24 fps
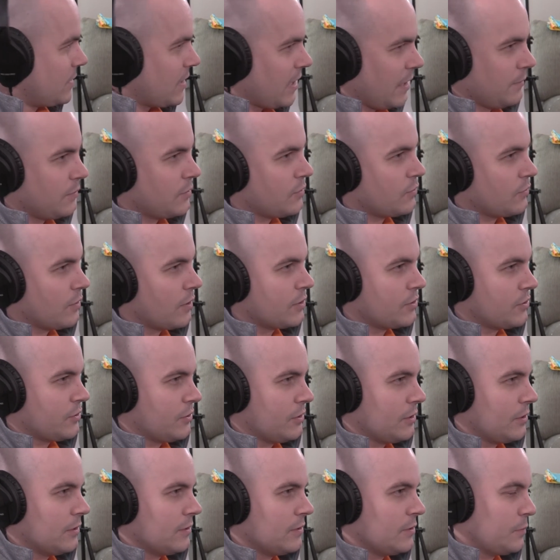type
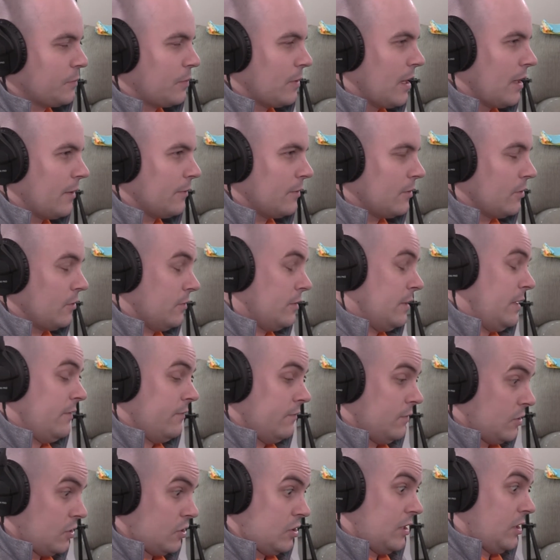structure, it's probably, or
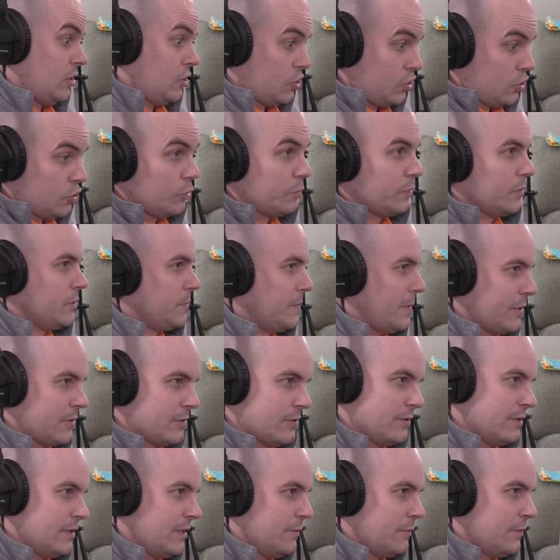even just like super
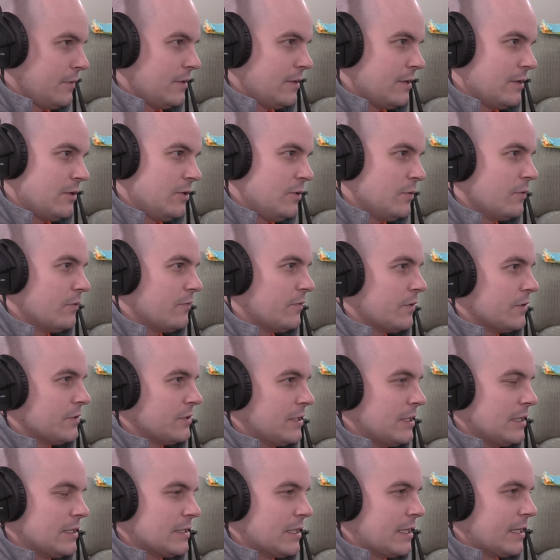specialty within a
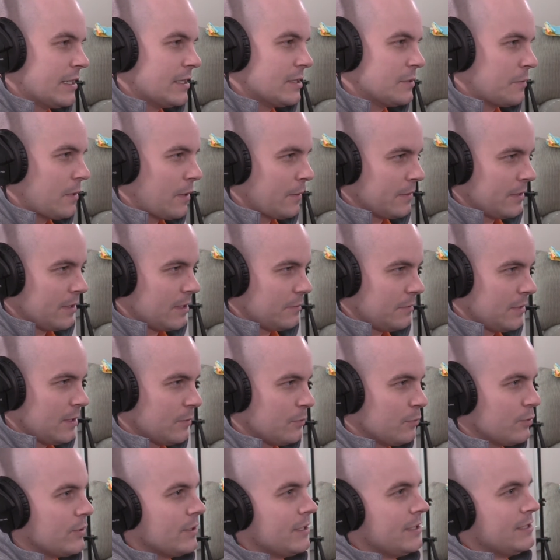university setting, it's probably going to be
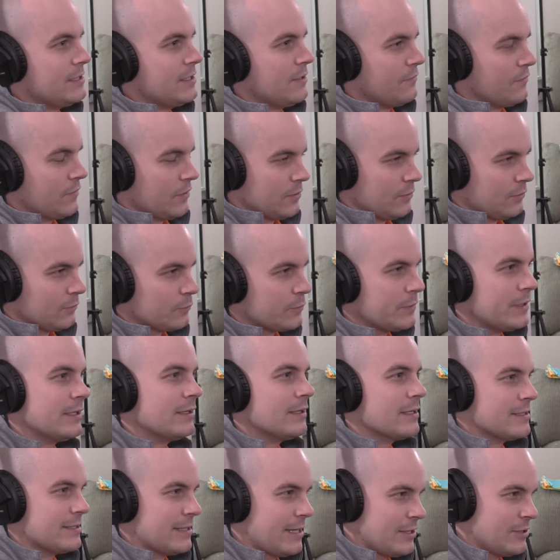a pretty difficult
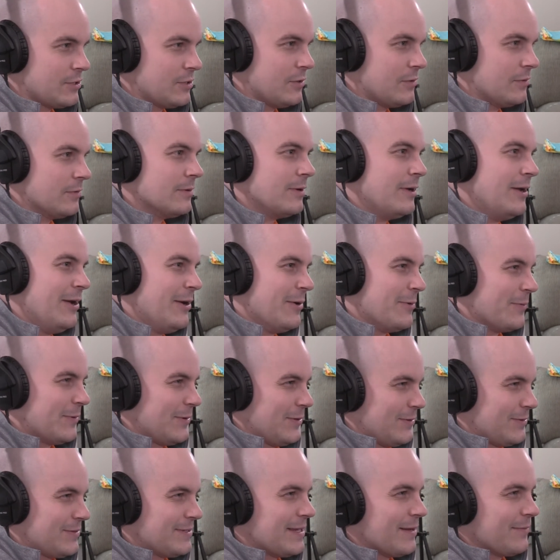realization
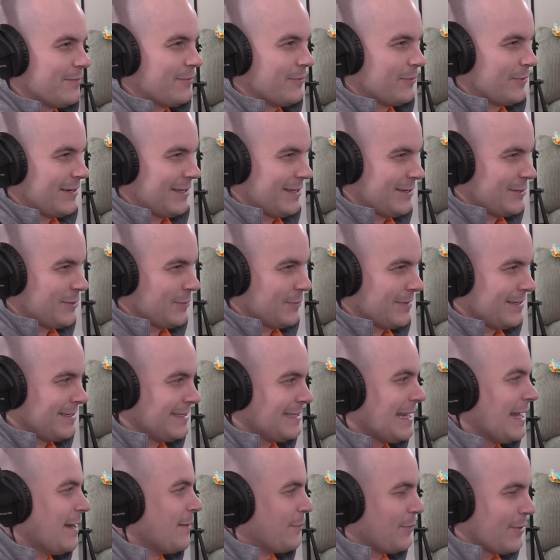when you step foot into a
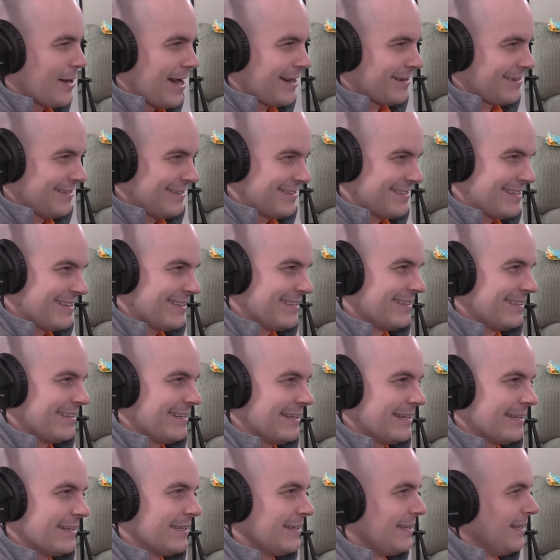day practice
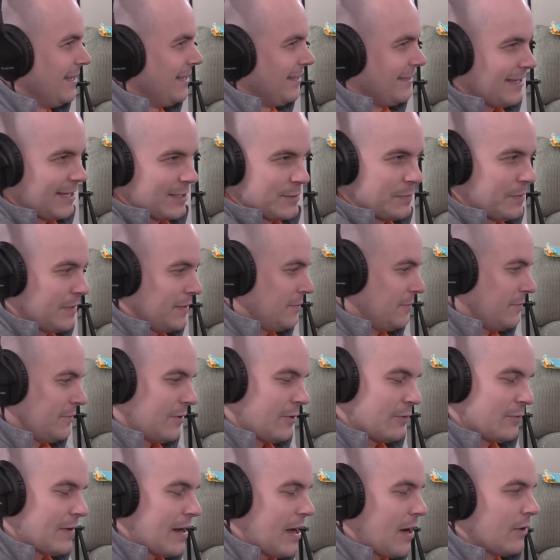clinic that's
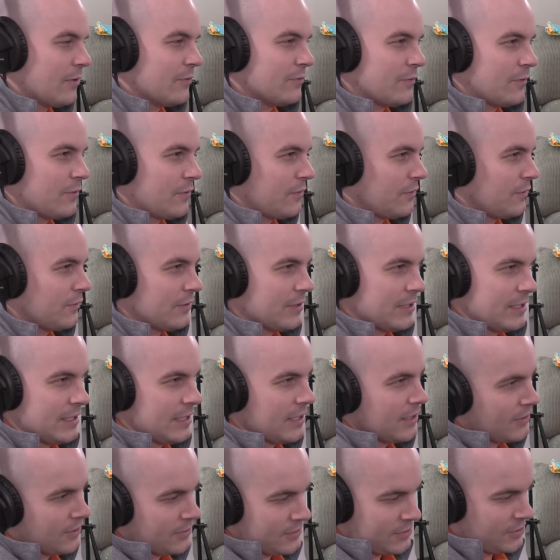been around for 30
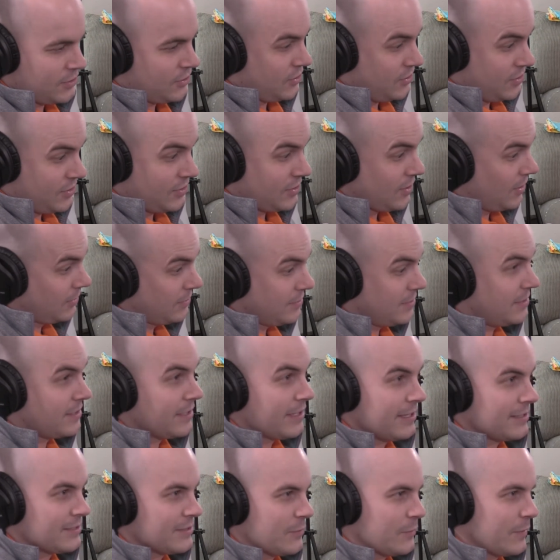years and just does
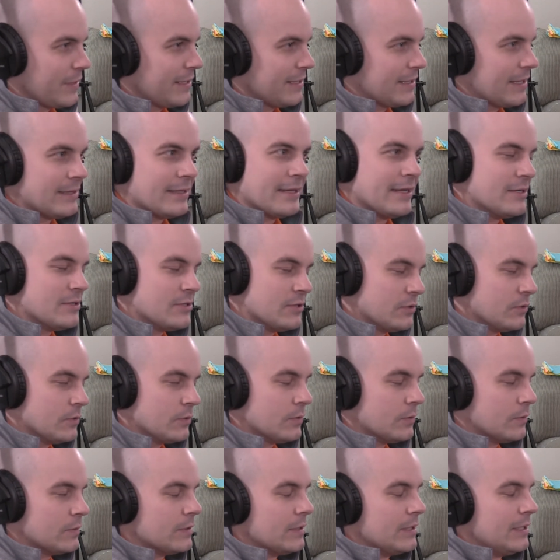things the way that they
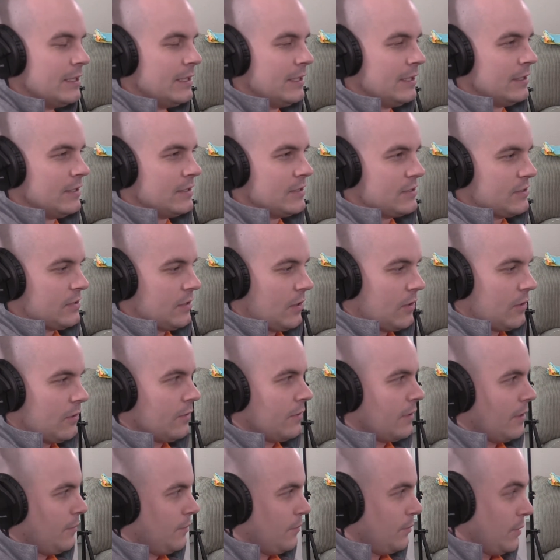do.
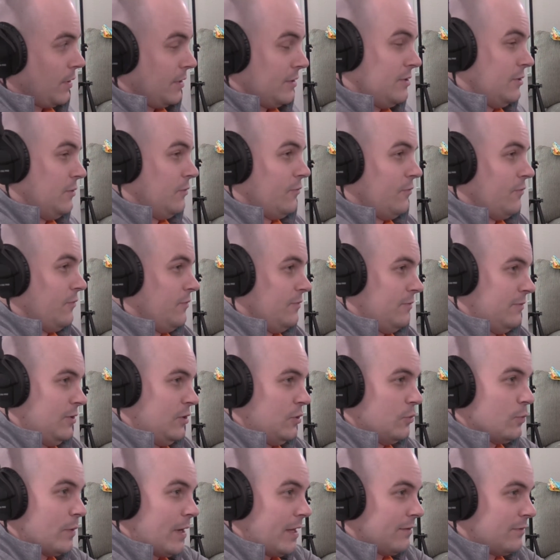So, but
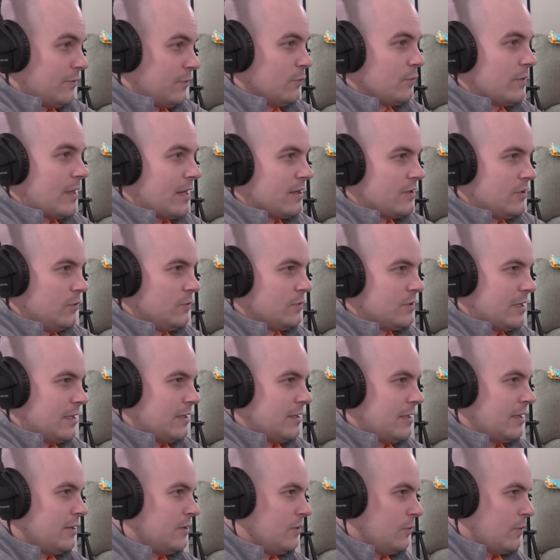you went through that. You
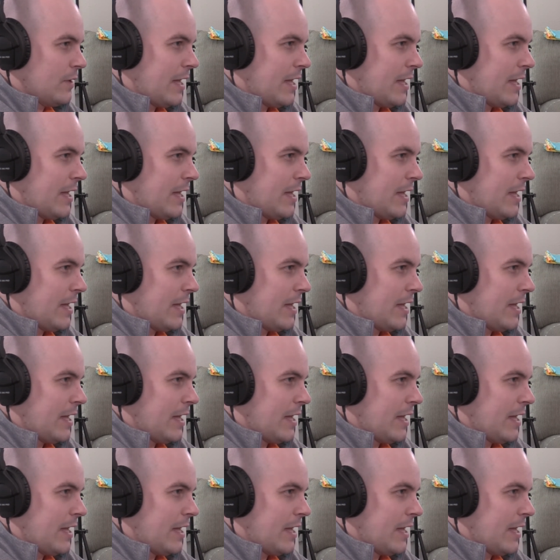said that